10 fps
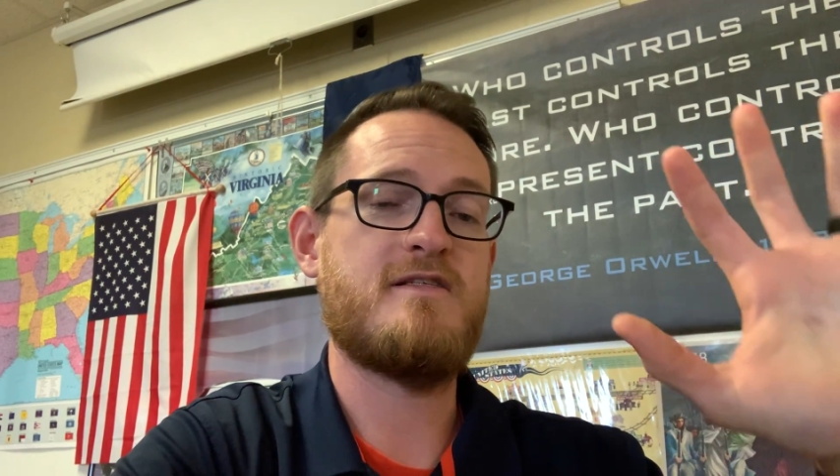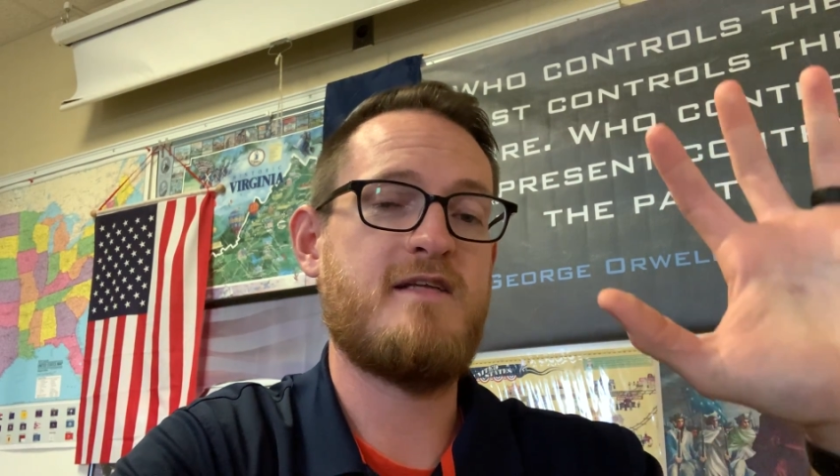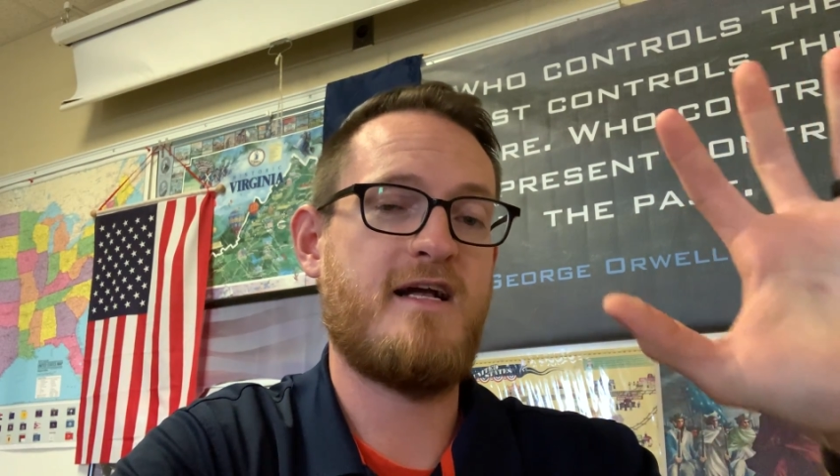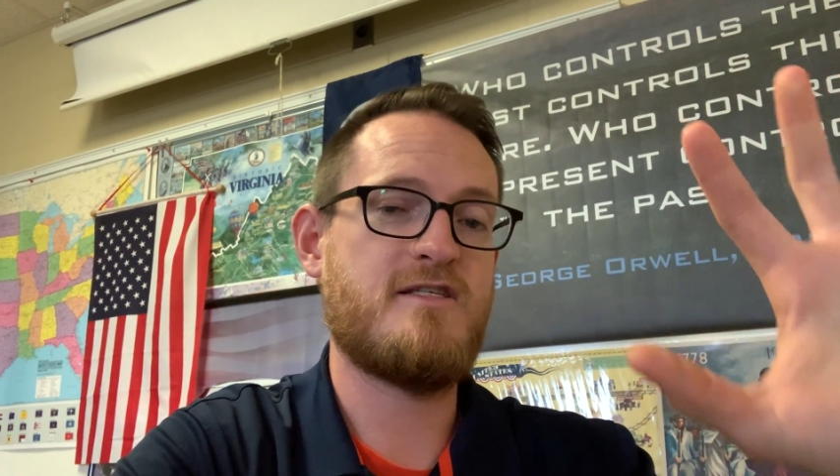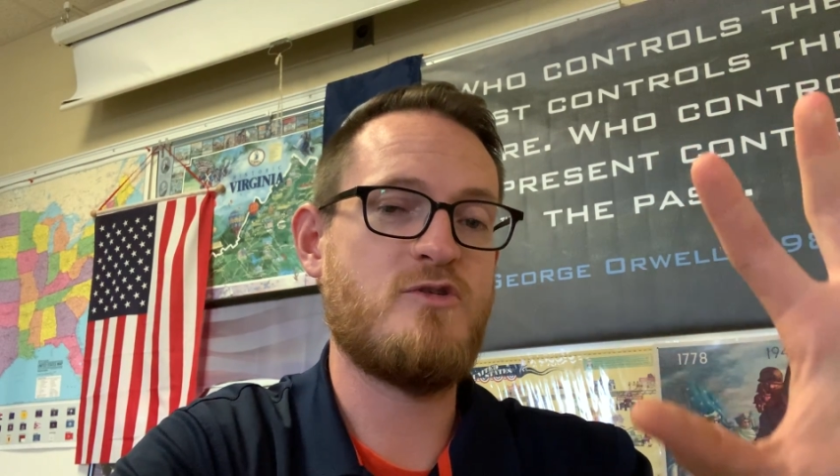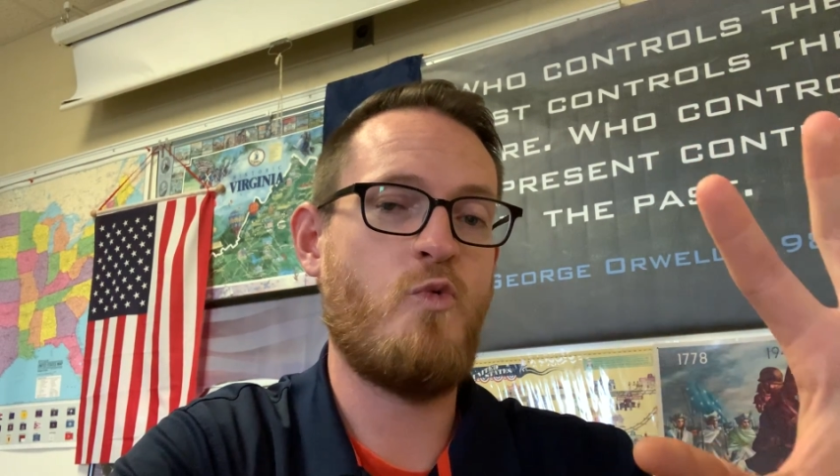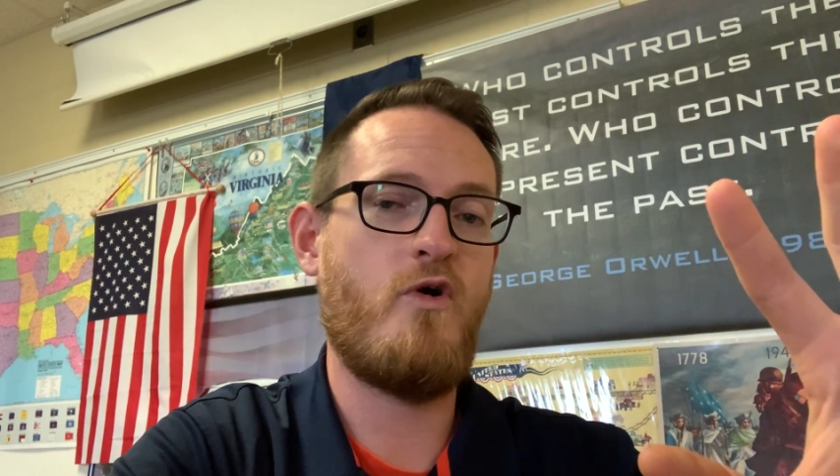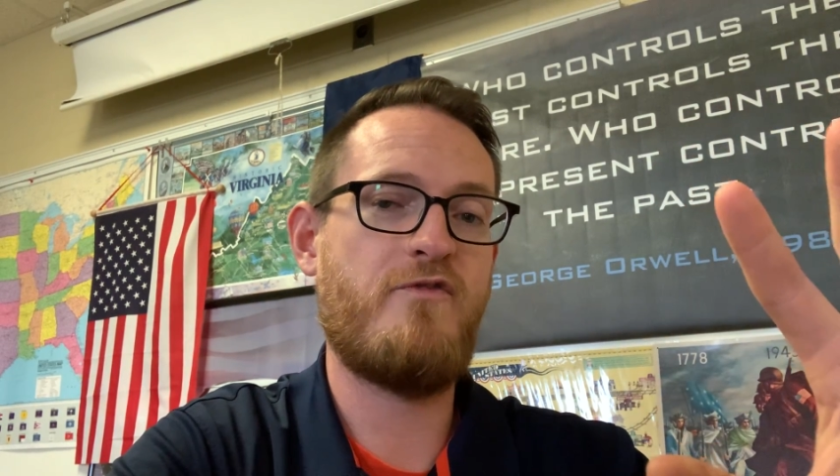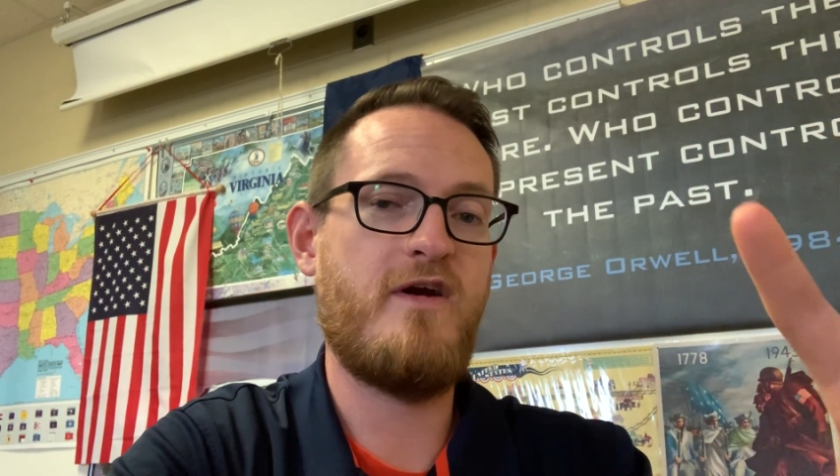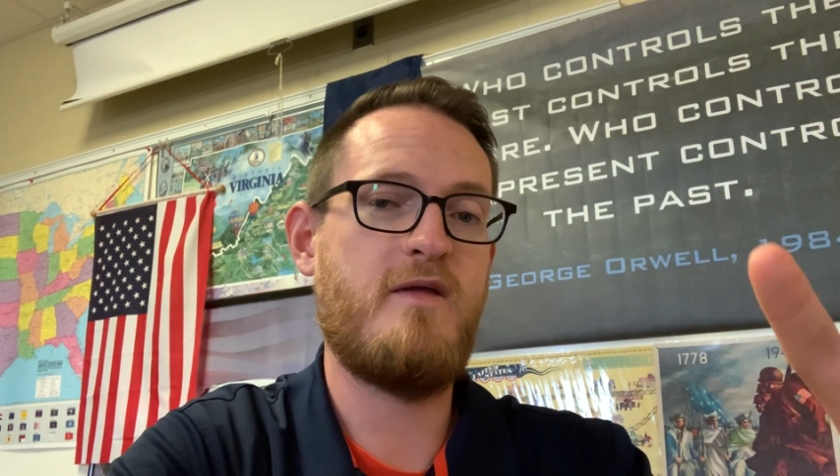Texas
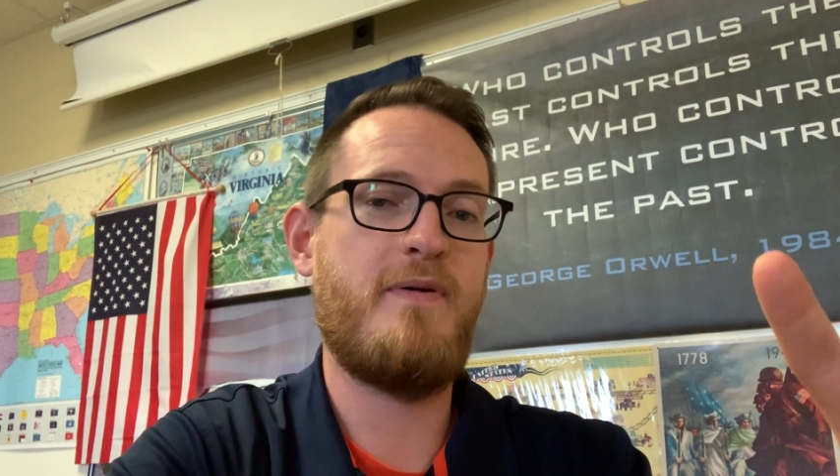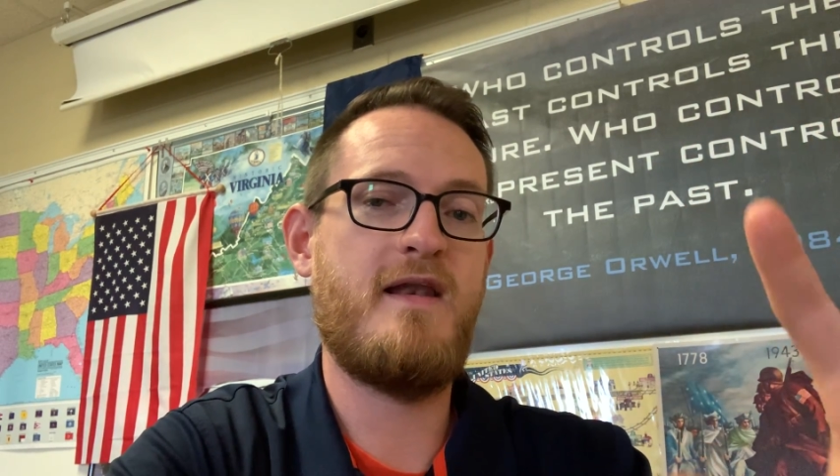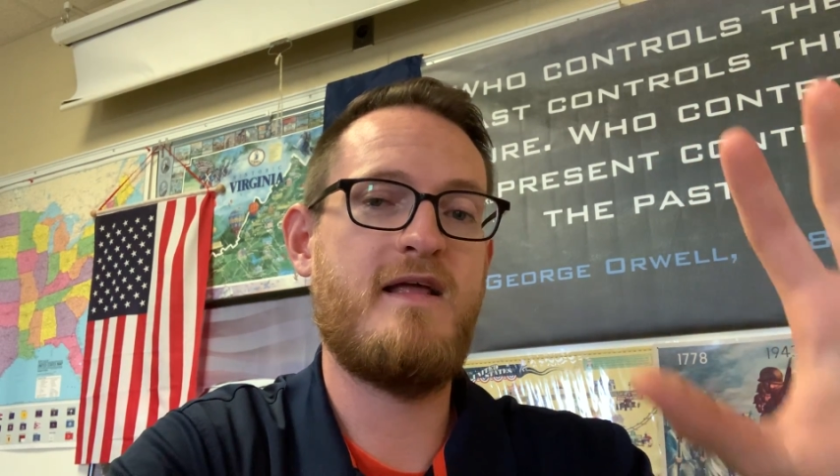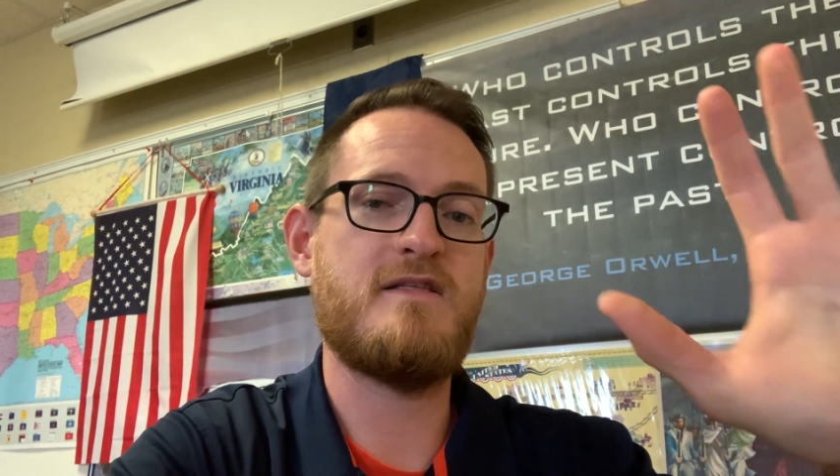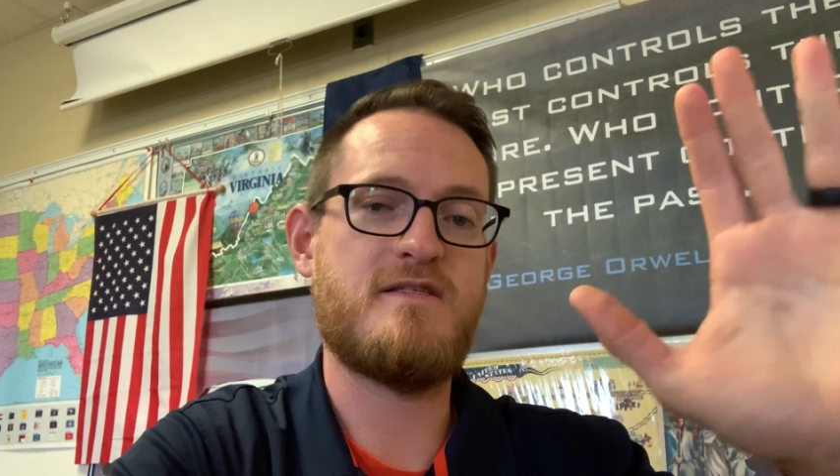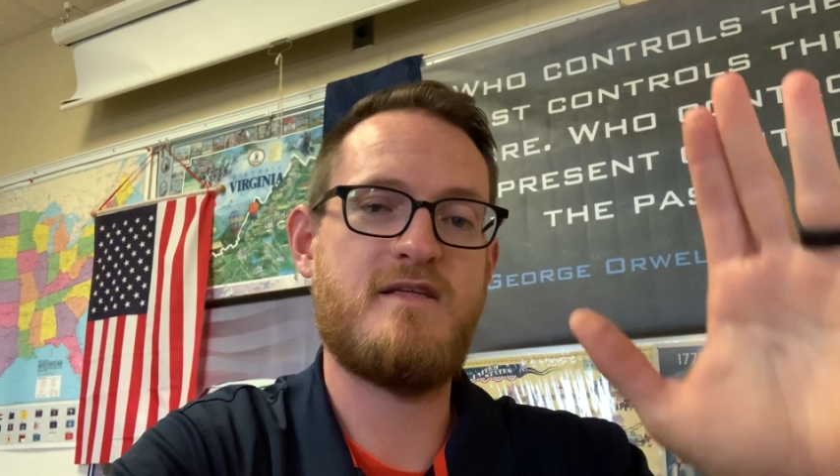War for Independence,